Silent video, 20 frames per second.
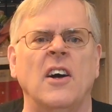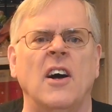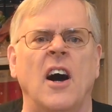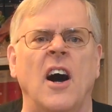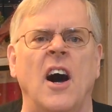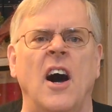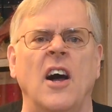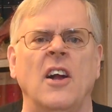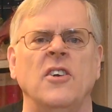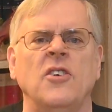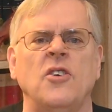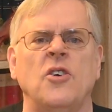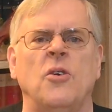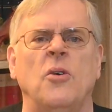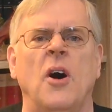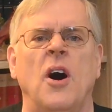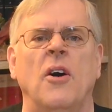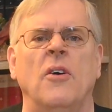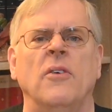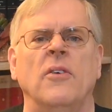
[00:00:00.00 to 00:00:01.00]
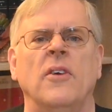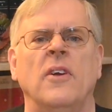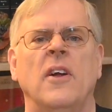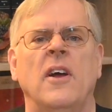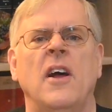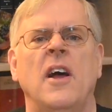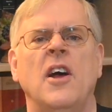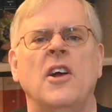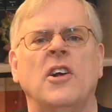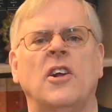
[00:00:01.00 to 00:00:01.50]
Unquote.
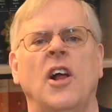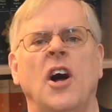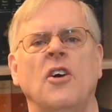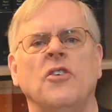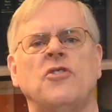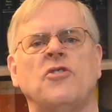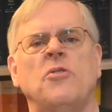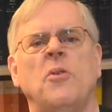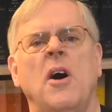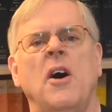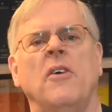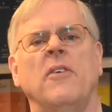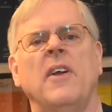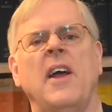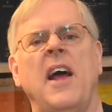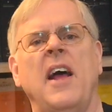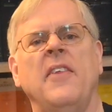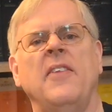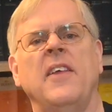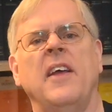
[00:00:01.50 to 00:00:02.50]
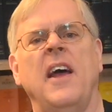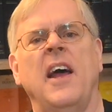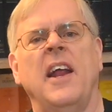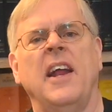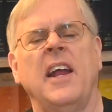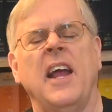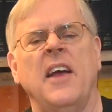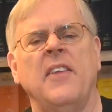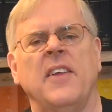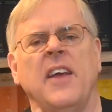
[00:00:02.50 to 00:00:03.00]
Close quote. And
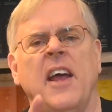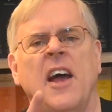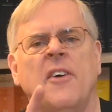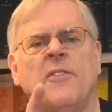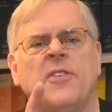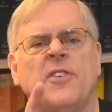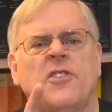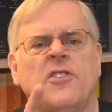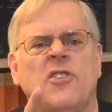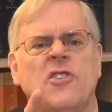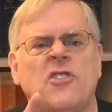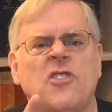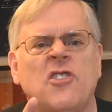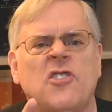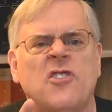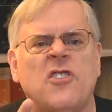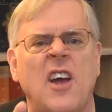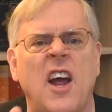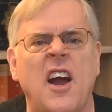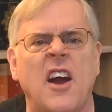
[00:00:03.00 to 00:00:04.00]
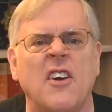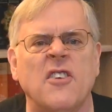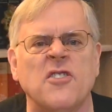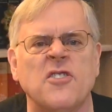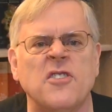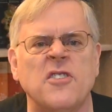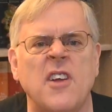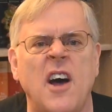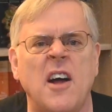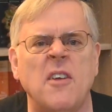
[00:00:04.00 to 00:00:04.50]
again, the emphasis is
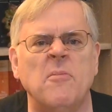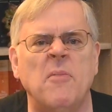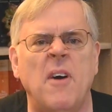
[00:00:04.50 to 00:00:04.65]
theirs, not